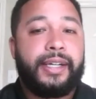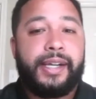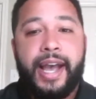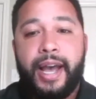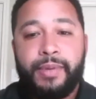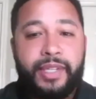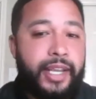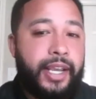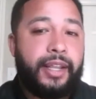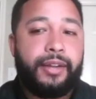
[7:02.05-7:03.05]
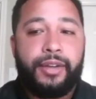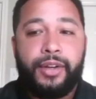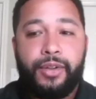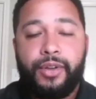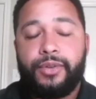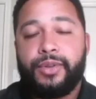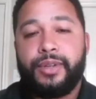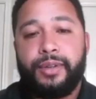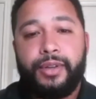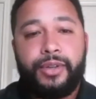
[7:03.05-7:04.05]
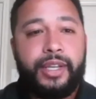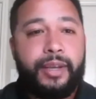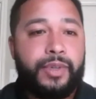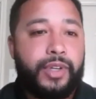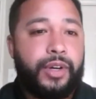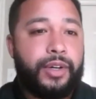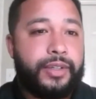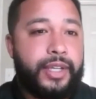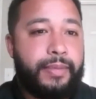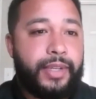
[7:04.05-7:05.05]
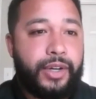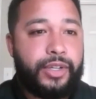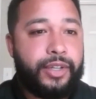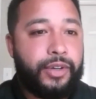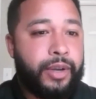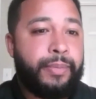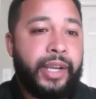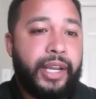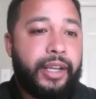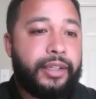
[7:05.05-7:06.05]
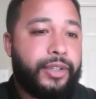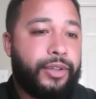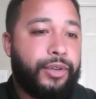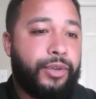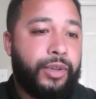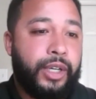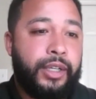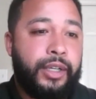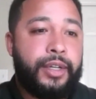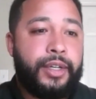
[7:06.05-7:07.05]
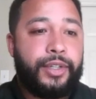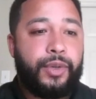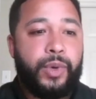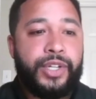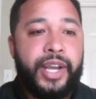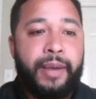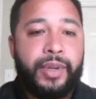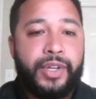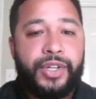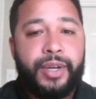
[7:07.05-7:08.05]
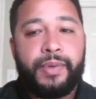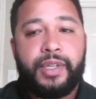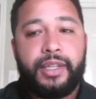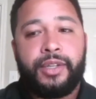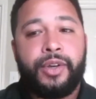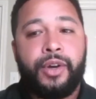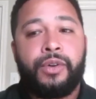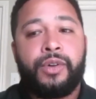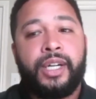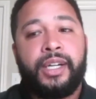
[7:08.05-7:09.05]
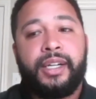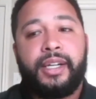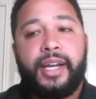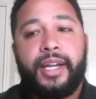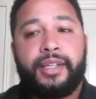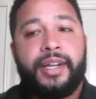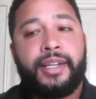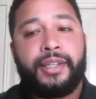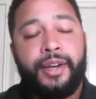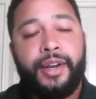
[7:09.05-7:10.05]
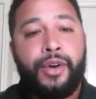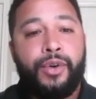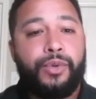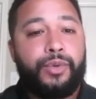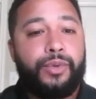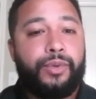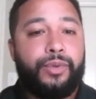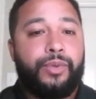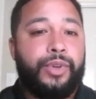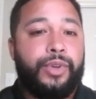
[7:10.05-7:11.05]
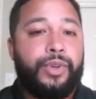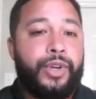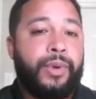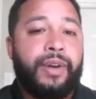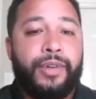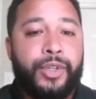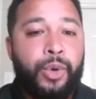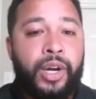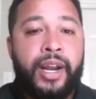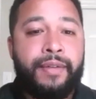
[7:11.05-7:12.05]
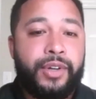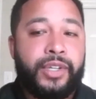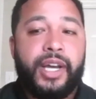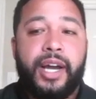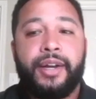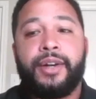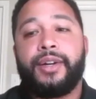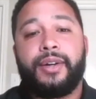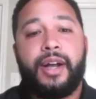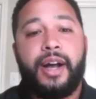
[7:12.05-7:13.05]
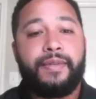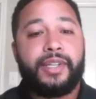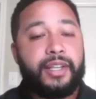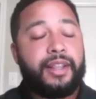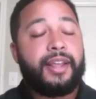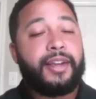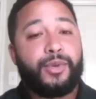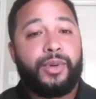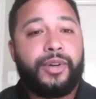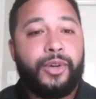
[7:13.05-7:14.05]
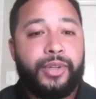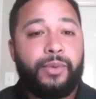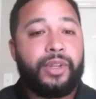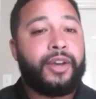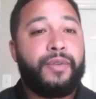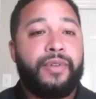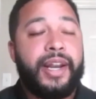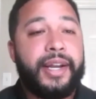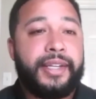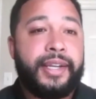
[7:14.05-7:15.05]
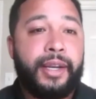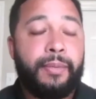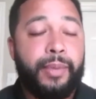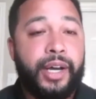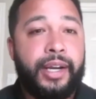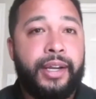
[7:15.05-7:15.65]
App State, those teams are teams that are still competing to win championships. And so it's nice to know, whenever Tori and I first got here, obviously things were halted with COVID-19, but